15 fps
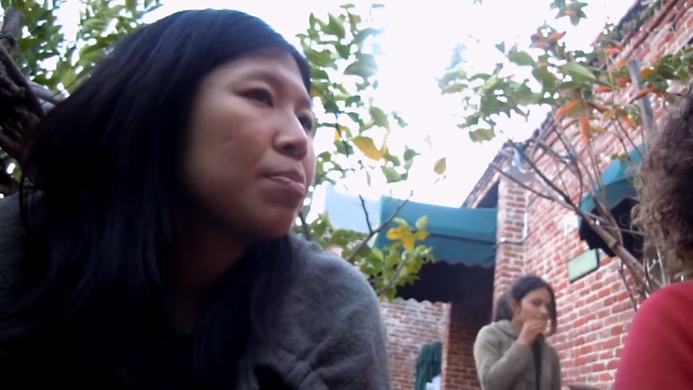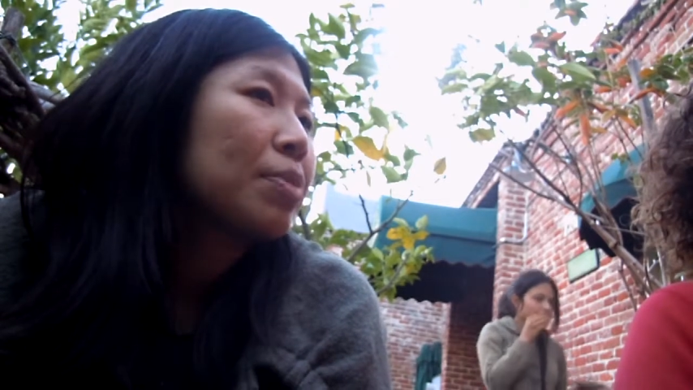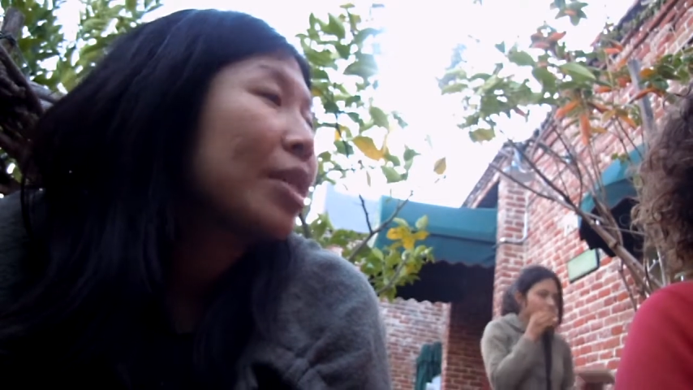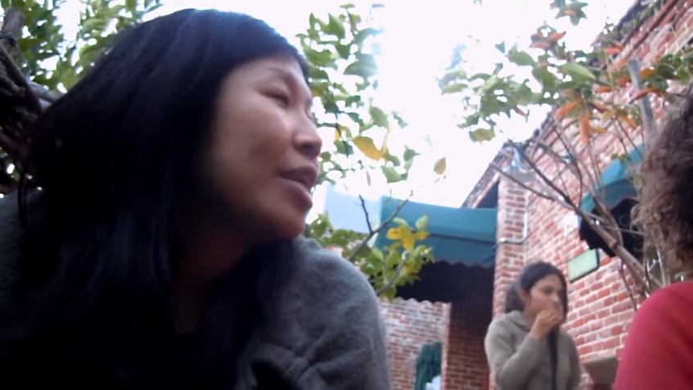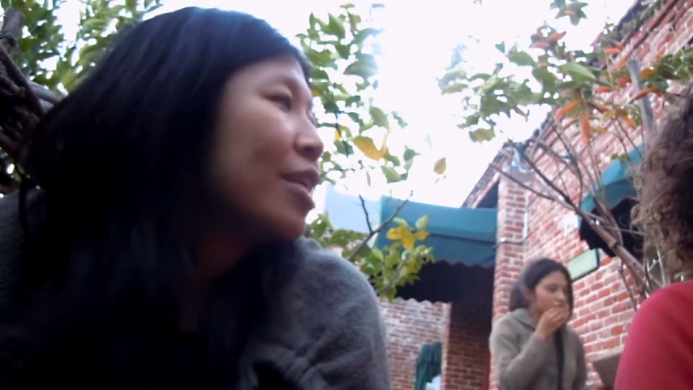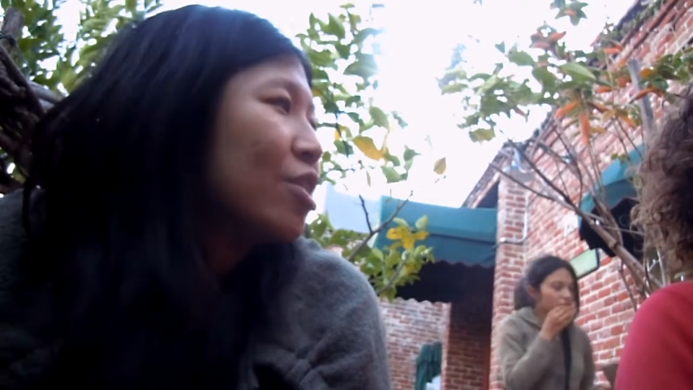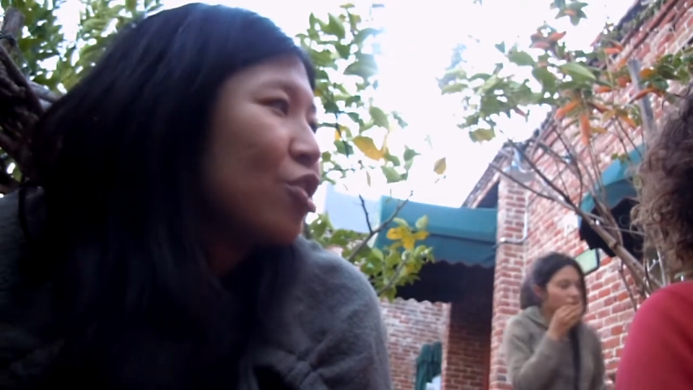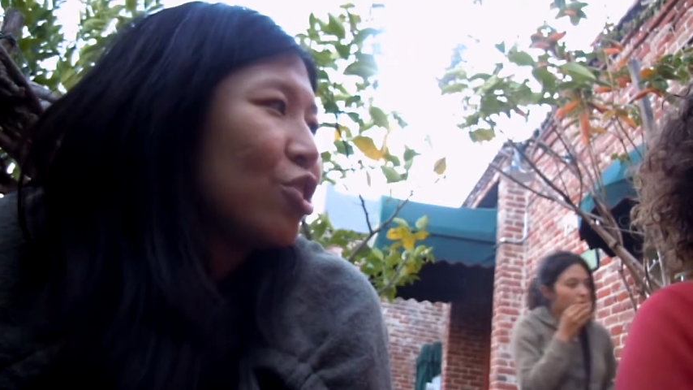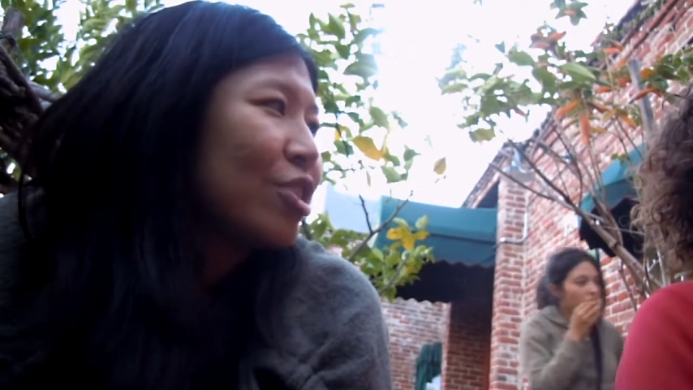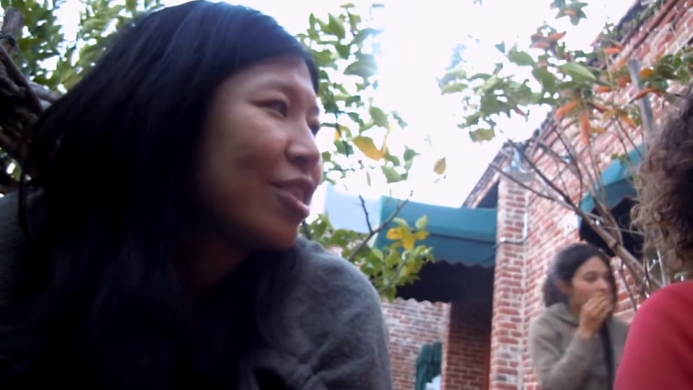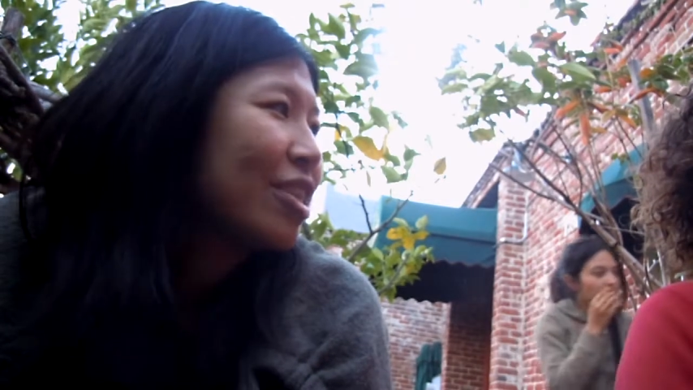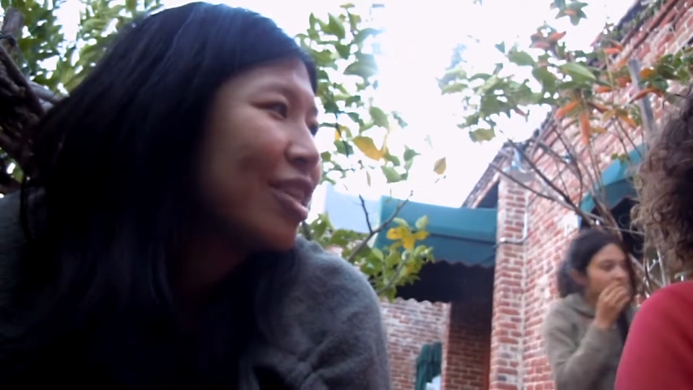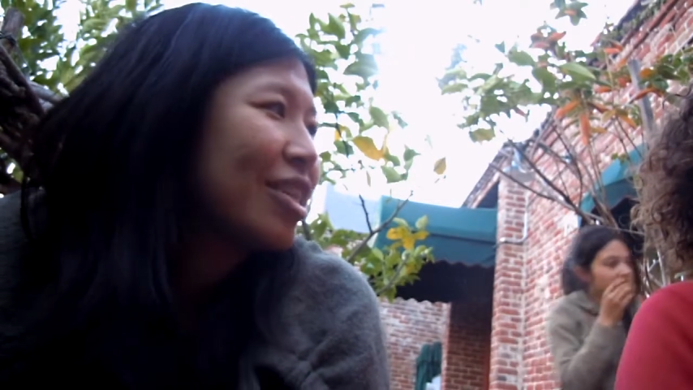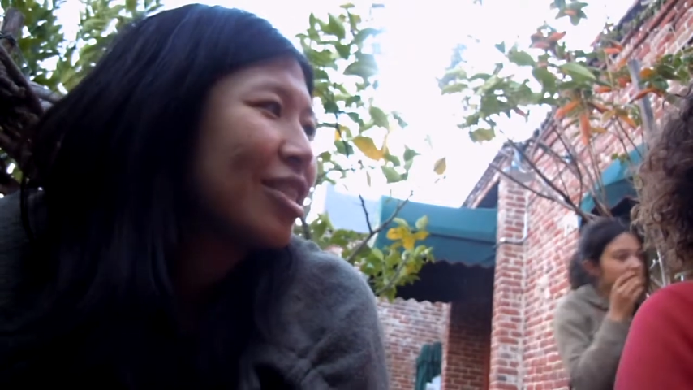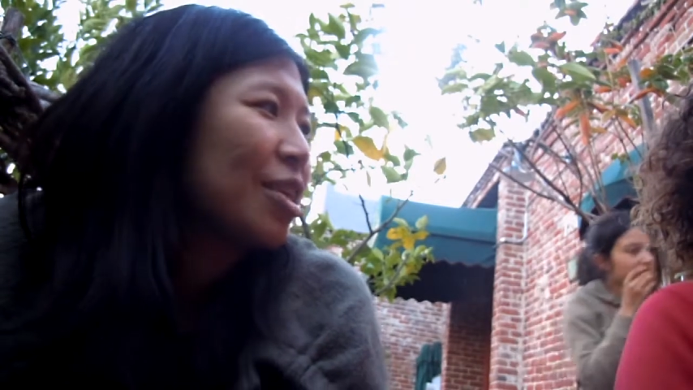Bleach
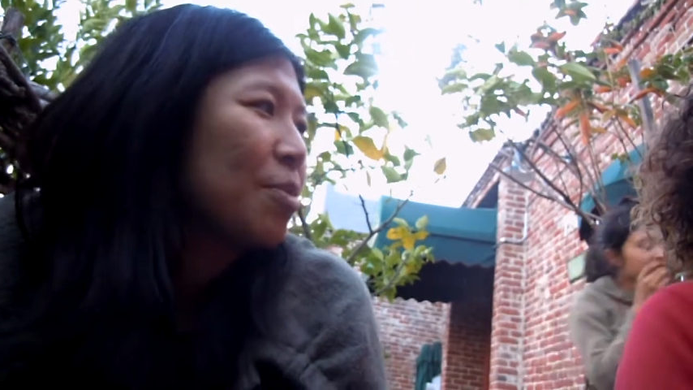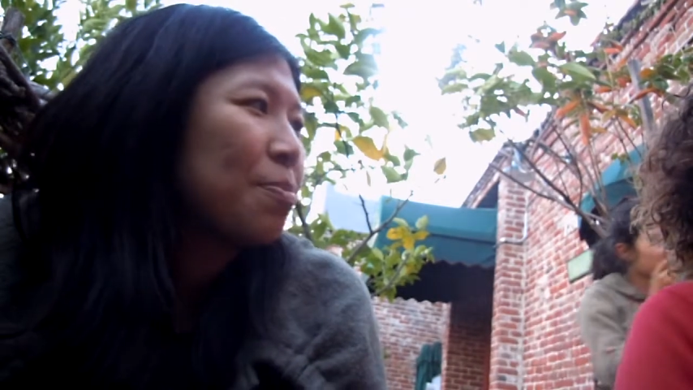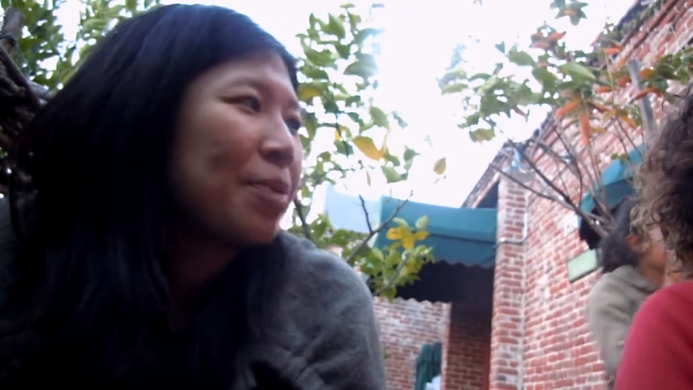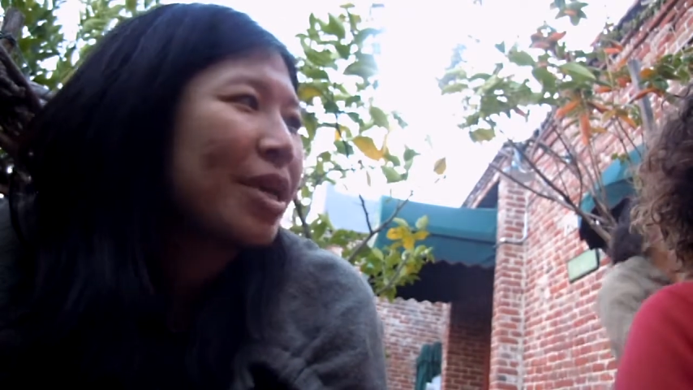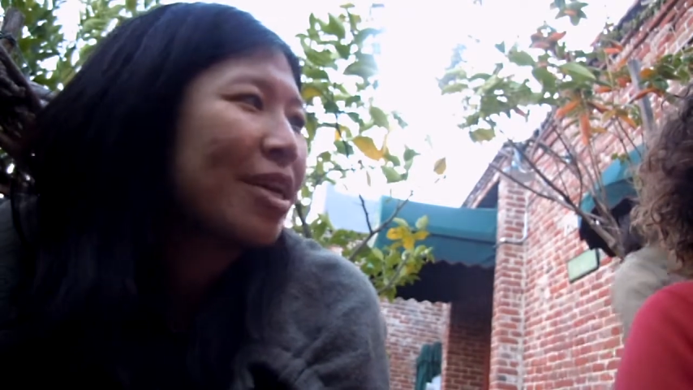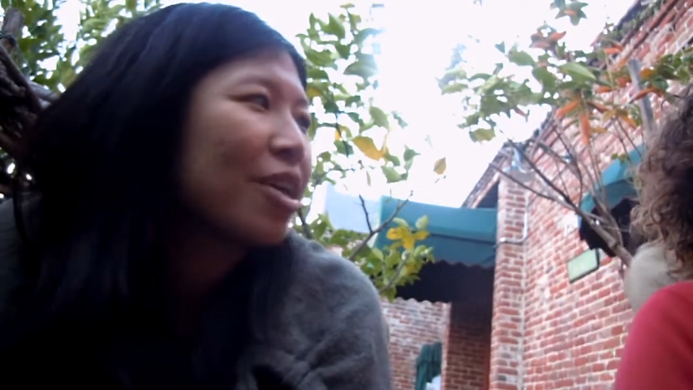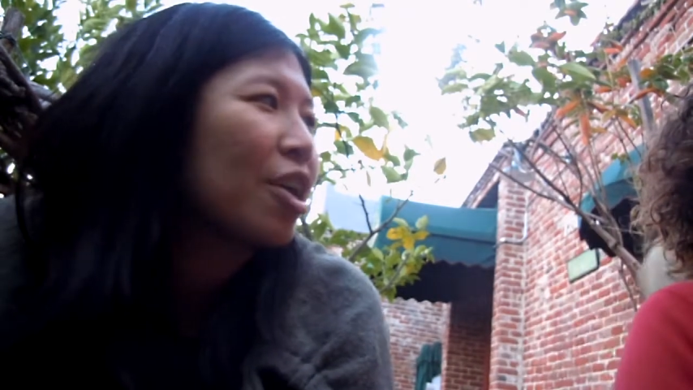is a big